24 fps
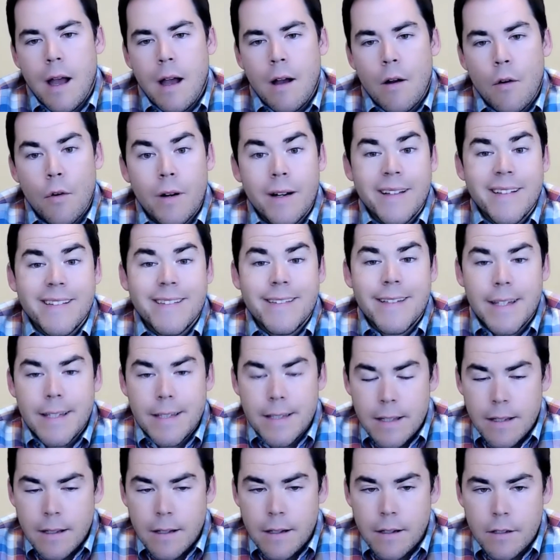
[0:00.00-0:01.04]
or an
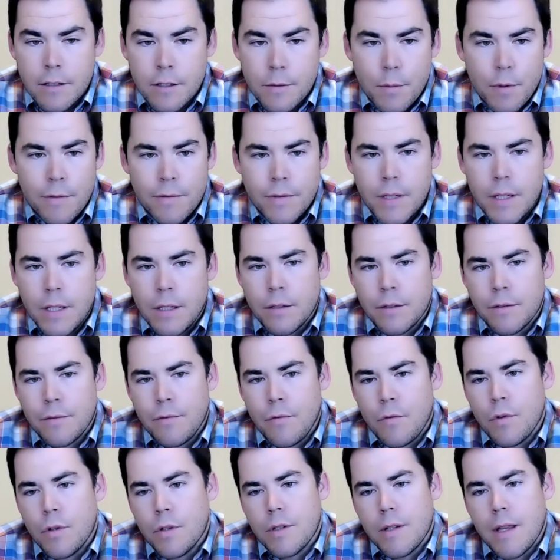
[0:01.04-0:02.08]
existing customer of
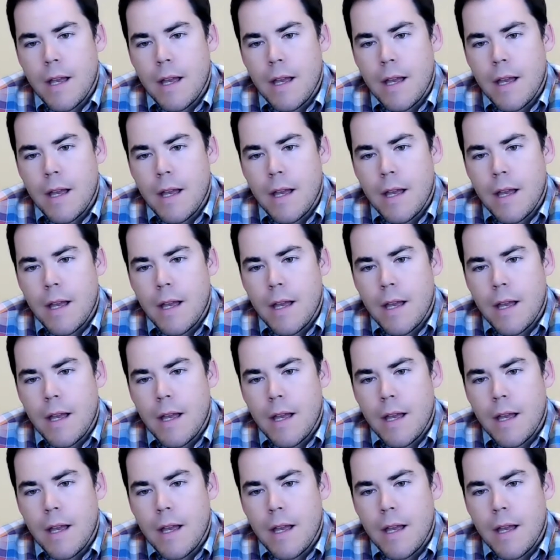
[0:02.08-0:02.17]
Salesforce,